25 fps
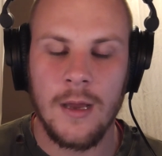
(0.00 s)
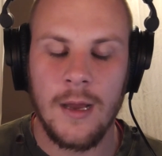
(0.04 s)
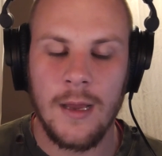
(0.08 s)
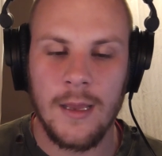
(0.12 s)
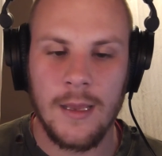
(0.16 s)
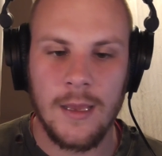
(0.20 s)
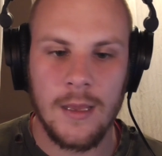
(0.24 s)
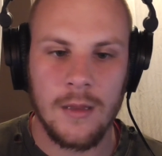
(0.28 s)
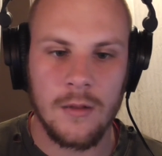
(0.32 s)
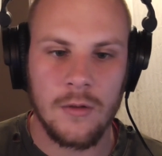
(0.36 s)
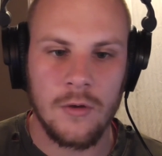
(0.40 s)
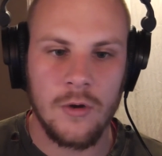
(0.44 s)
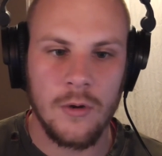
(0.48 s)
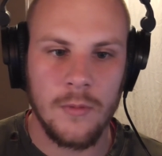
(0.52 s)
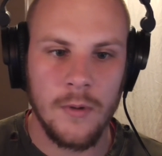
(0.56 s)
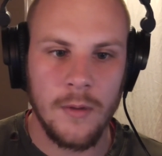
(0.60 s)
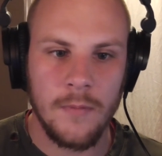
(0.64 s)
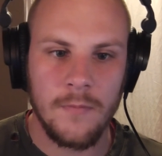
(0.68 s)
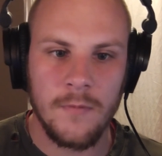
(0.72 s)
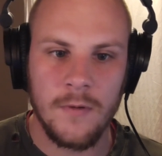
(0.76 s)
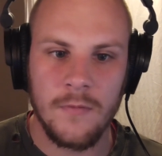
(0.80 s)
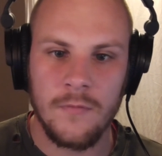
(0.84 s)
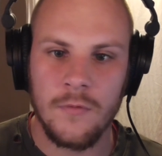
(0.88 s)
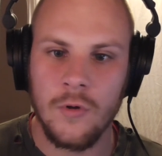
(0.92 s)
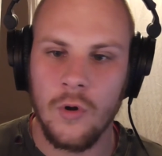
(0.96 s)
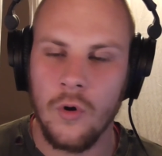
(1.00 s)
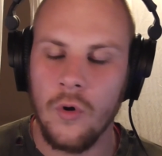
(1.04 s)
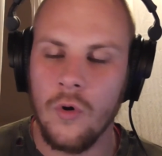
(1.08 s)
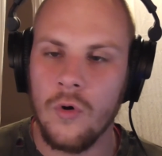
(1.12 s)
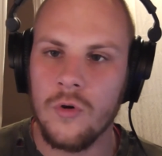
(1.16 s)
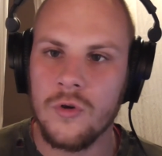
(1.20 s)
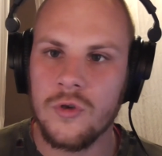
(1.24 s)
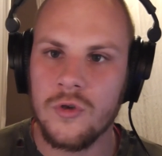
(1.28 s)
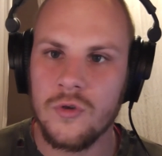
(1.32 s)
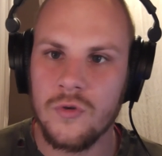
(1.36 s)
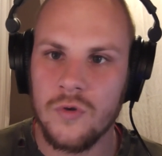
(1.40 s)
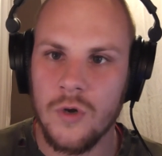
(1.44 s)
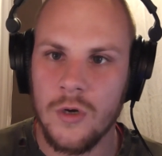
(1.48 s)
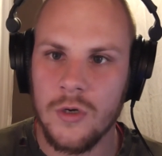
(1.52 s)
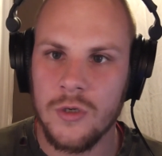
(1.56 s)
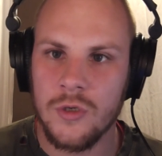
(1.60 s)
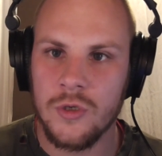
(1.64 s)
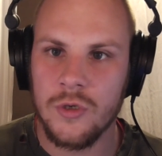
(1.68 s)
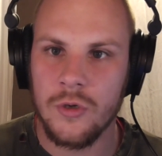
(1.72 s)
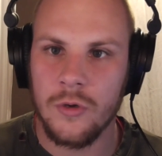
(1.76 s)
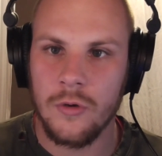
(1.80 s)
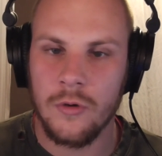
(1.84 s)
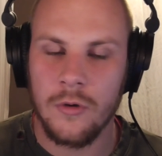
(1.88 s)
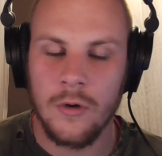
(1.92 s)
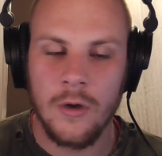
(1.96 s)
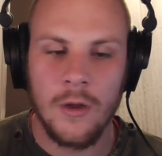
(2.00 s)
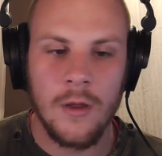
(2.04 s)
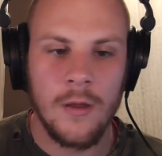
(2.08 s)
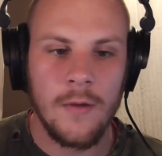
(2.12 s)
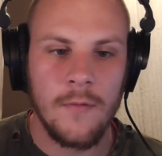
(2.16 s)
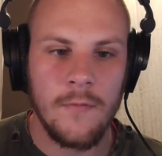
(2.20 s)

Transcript: I can come up with the whole structure